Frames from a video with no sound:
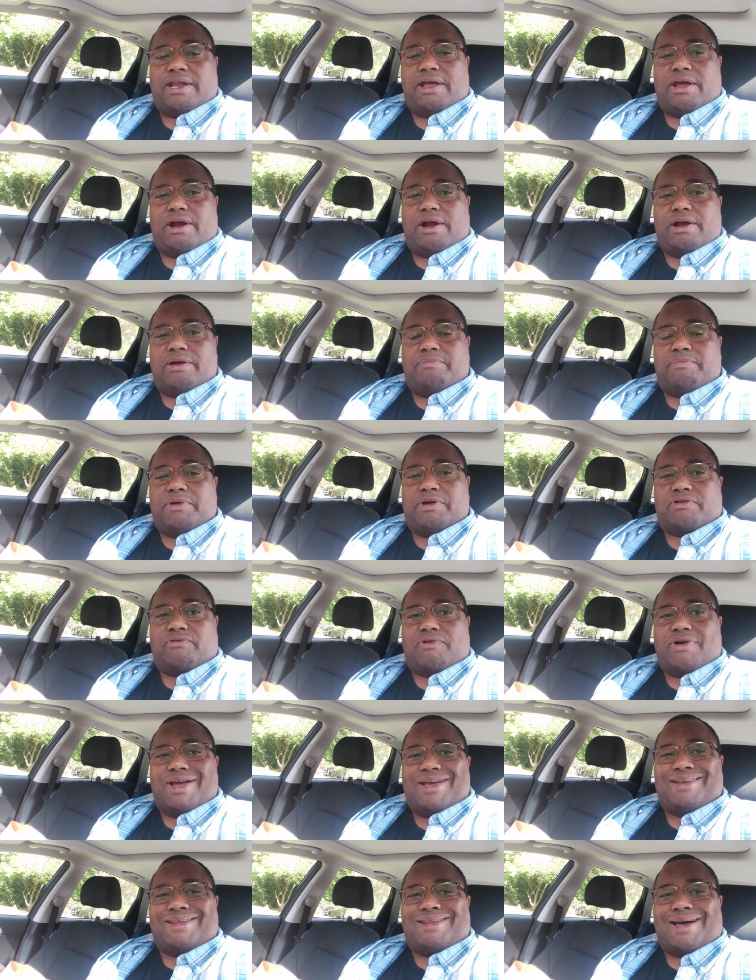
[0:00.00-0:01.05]

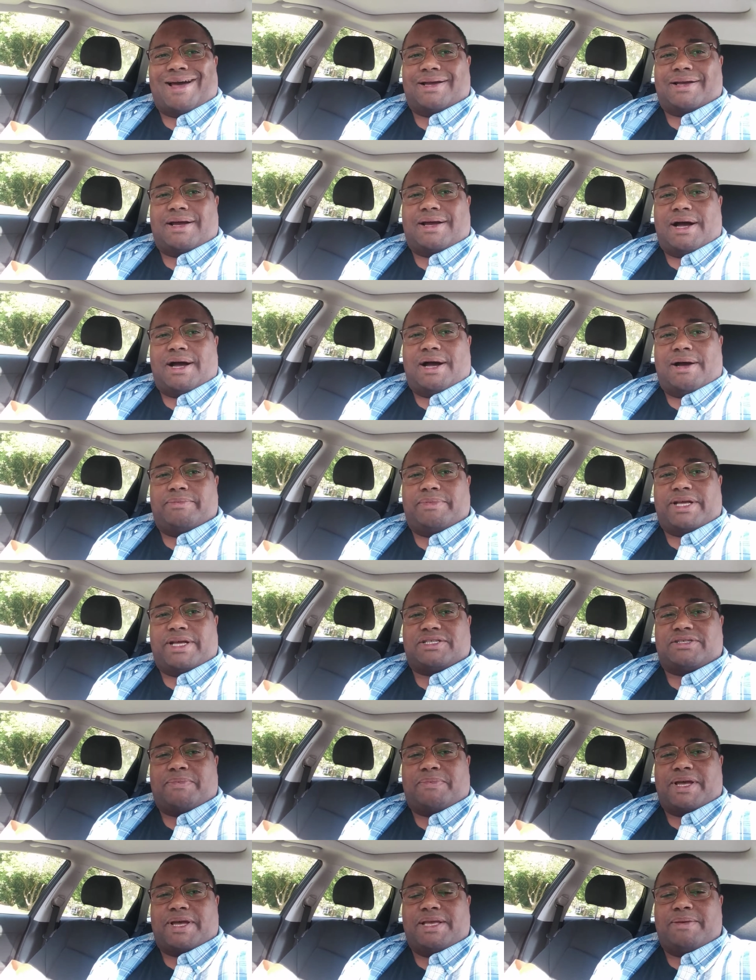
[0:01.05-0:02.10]
ericmcray.com. That's
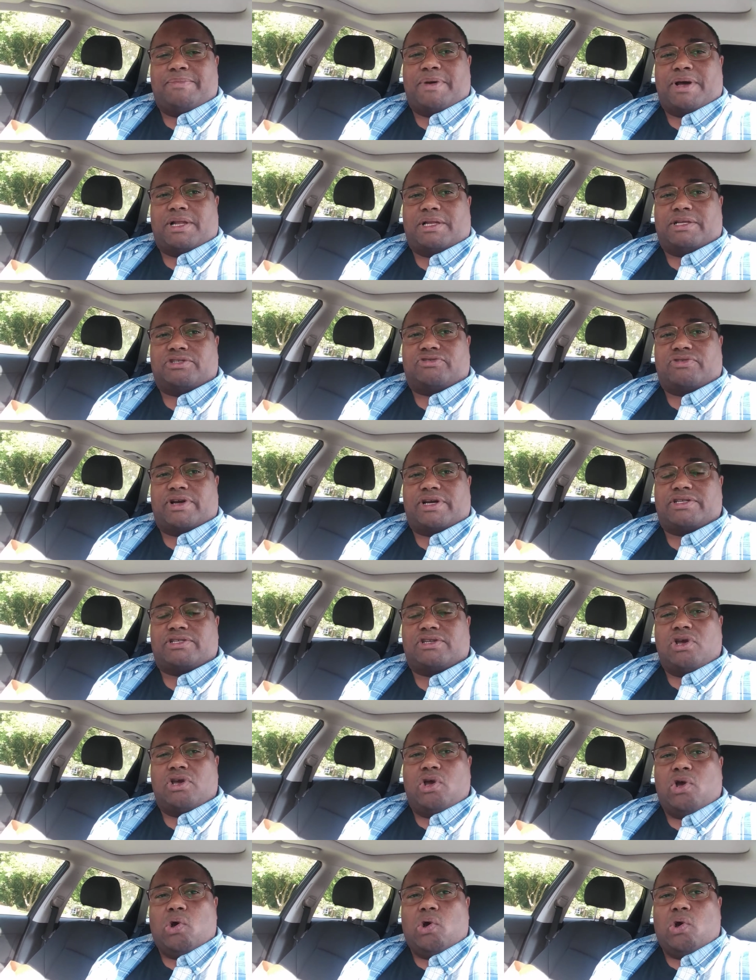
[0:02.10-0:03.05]
my email address.